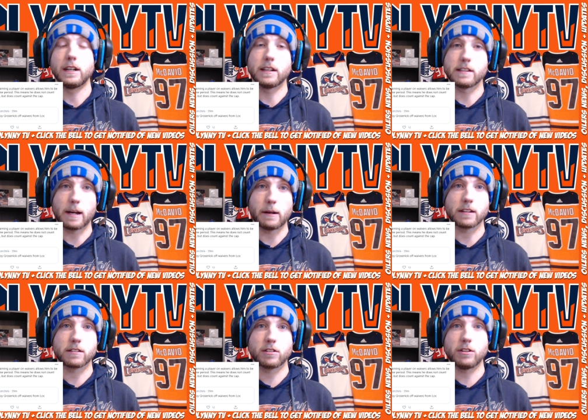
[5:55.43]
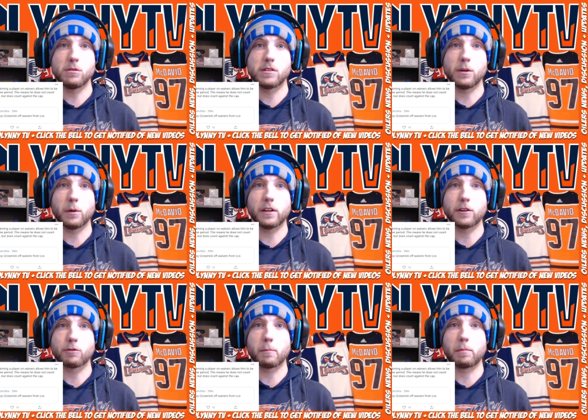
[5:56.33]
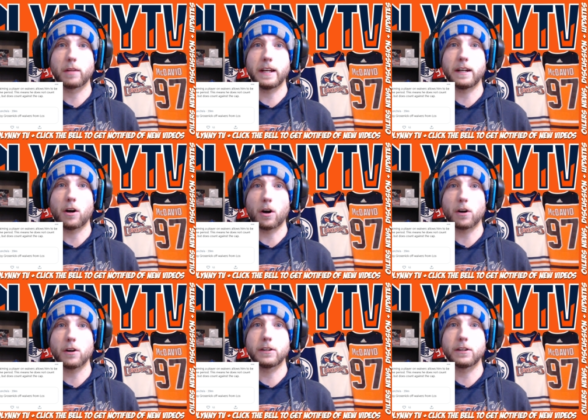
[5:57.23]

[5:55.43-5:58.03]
Does that excuse the Oilers from playing a hard,